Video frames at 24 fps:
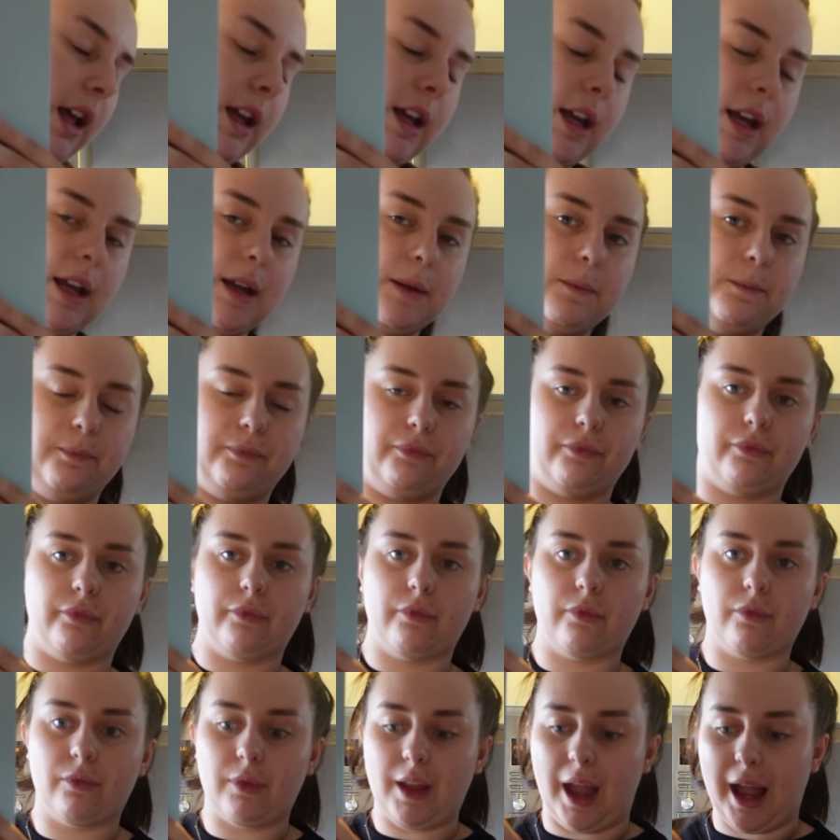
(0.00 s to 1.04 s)

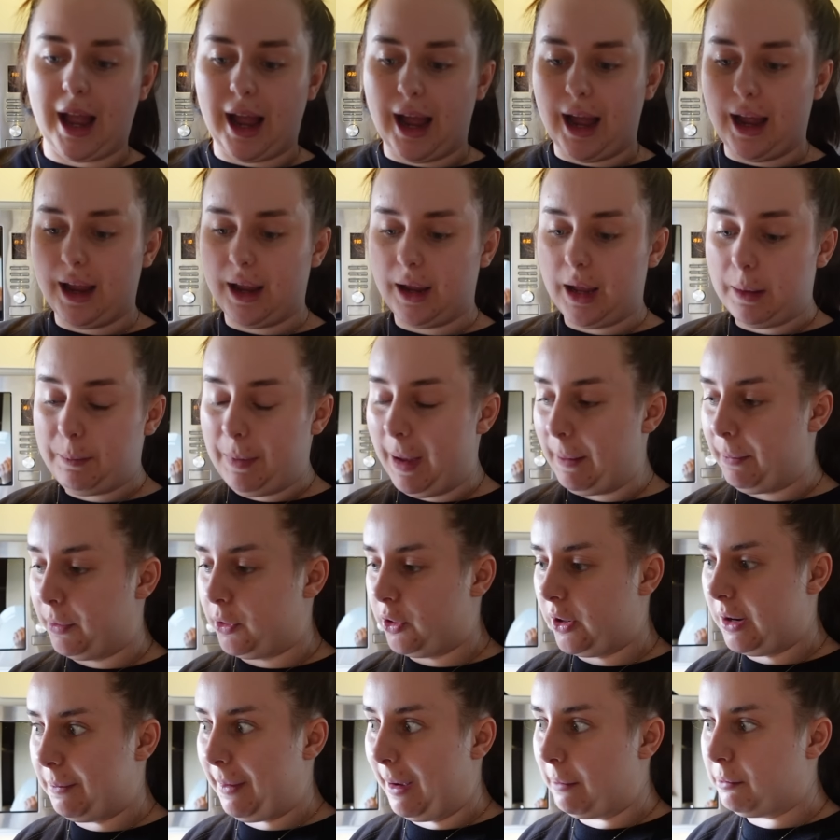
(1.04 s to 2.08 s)
a
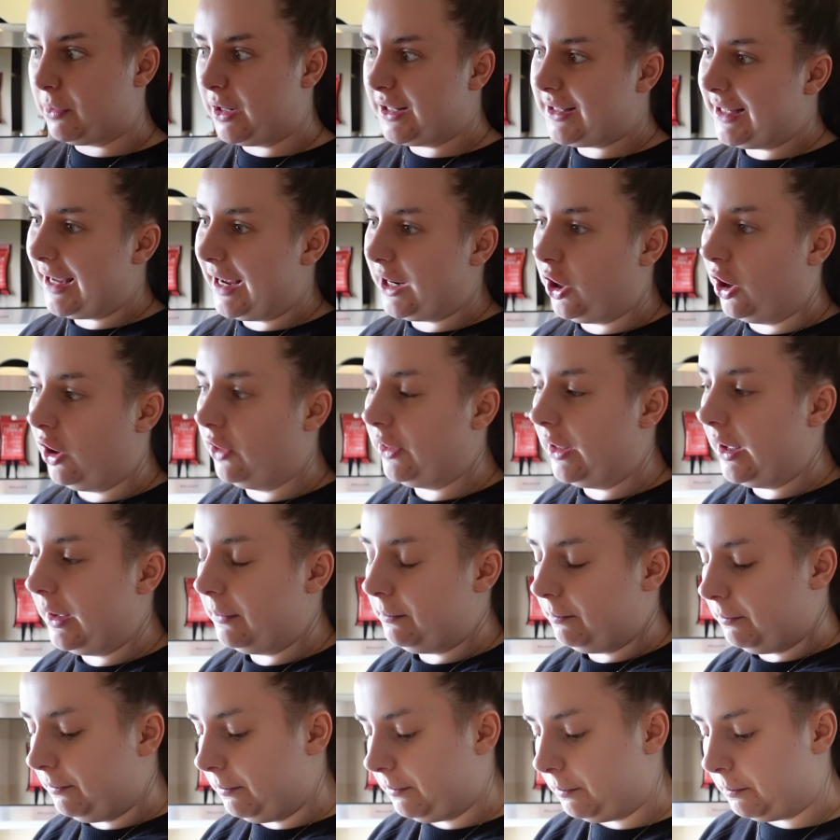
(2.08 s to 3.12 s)
pepperoni, but I'm going to take all
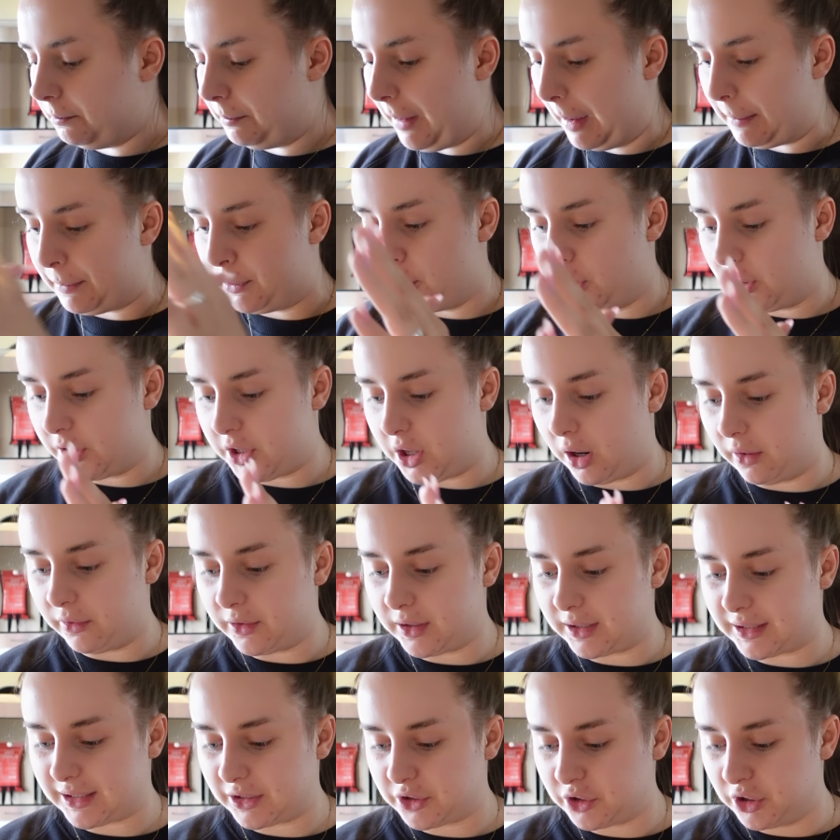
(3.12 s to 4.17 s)
the pepperoni off
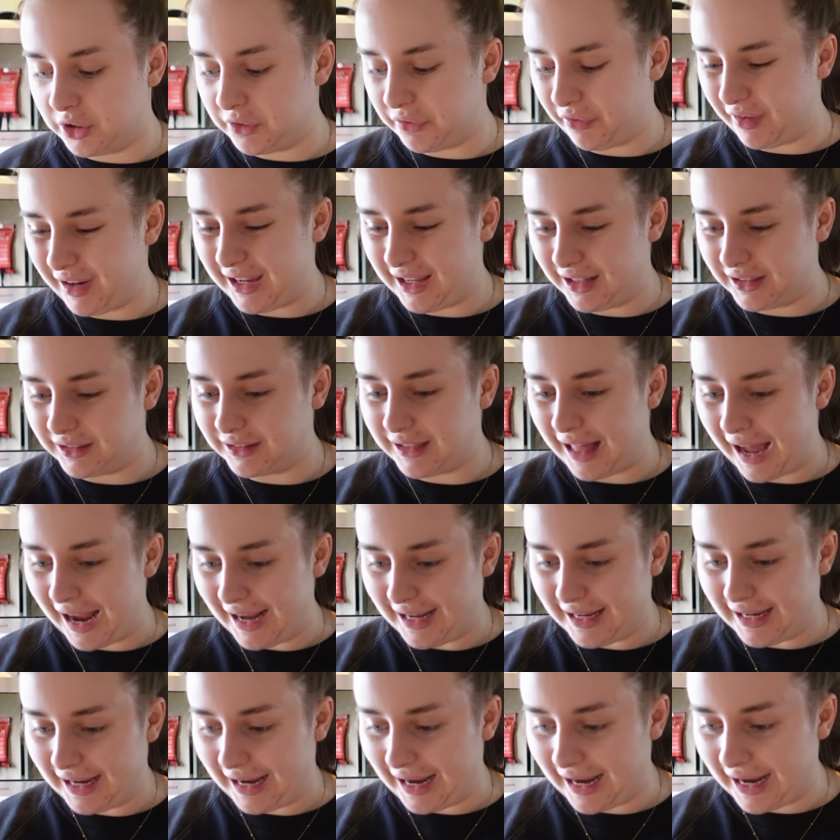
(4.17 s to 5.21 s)
because I don't think you'll
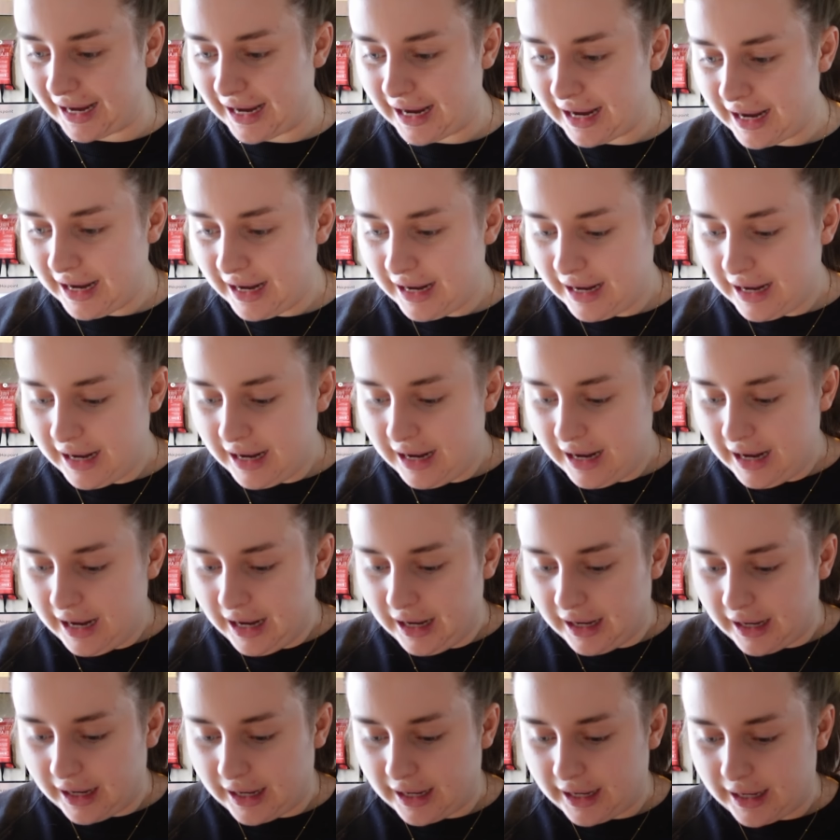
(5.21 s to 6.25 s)
like it.
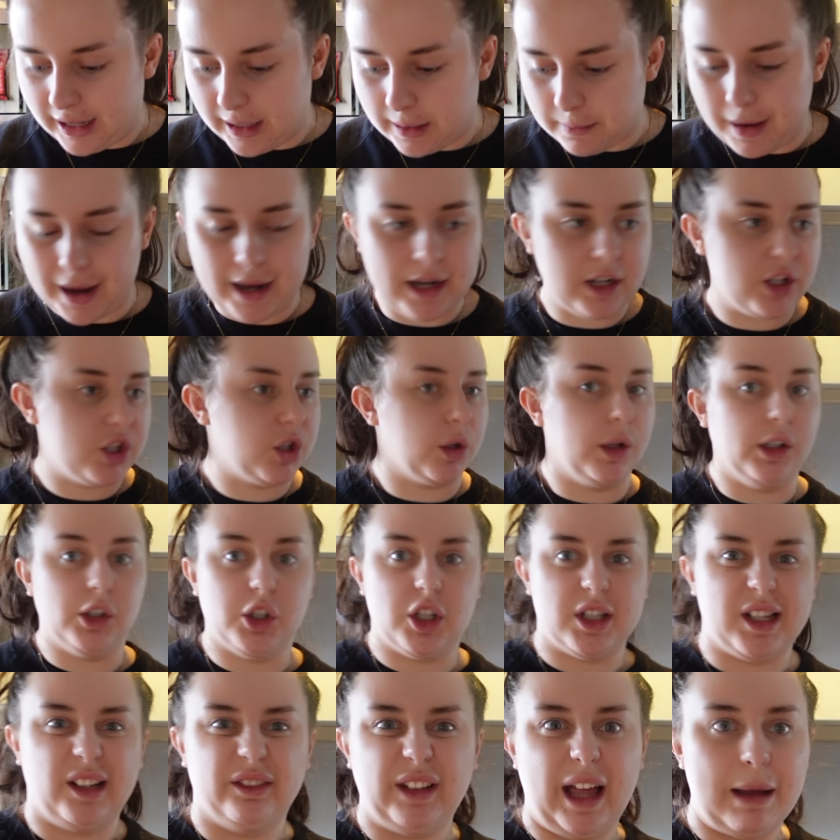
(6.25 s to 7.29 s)
And so we'll
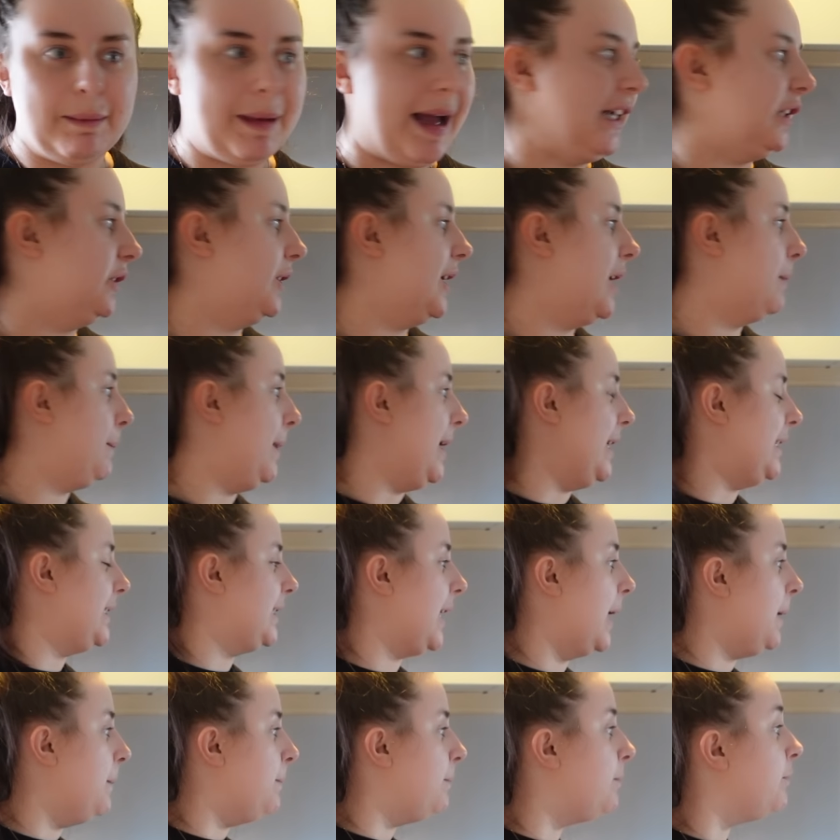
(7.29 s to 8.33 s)
just have like margarita
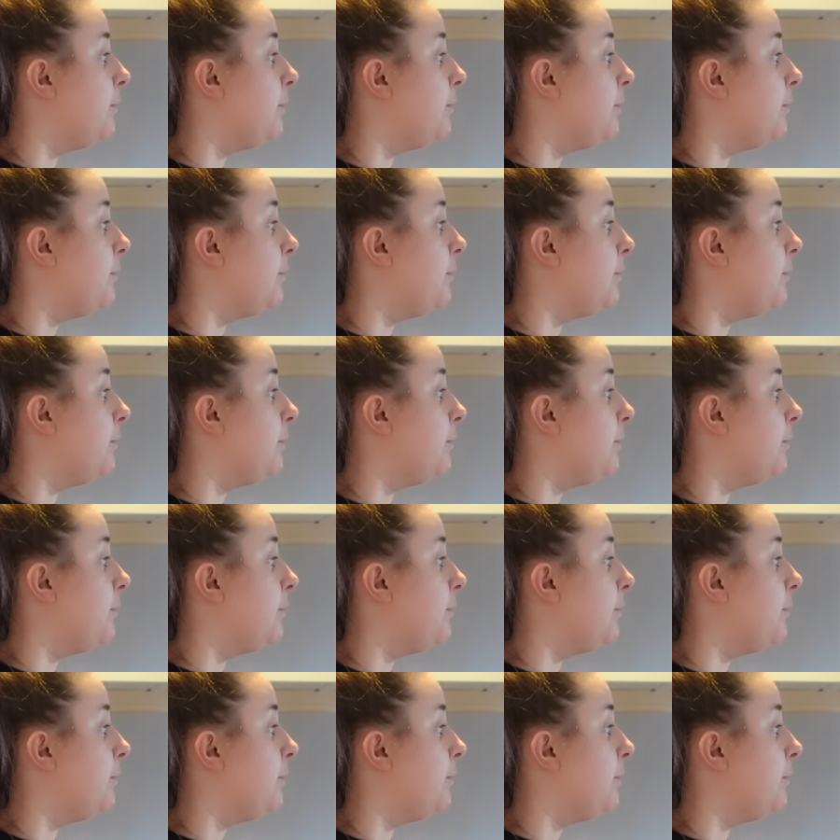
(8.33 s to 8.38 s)
pizza.